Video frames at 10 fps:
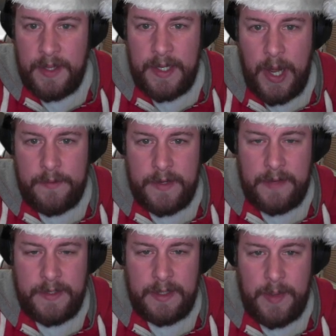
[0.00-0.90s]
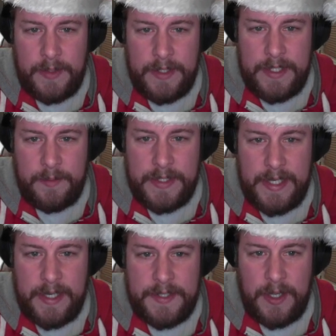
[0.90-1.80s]
However, having the memory dump is
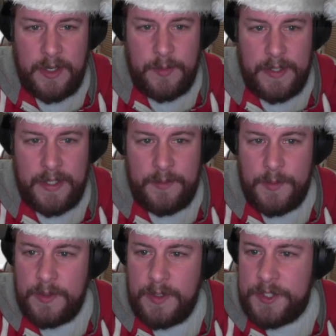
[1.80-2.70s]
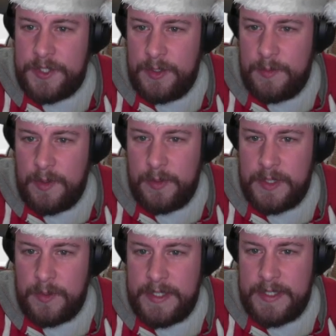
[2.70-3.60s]
out of scope here, and we'll assume that we've
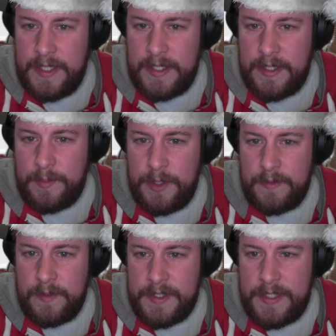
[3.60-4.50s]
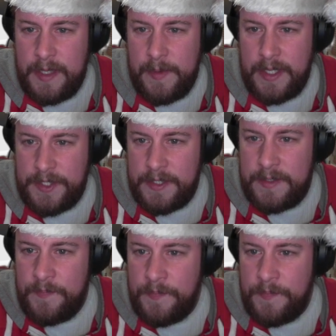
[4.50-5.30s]
already done it and move on to termination.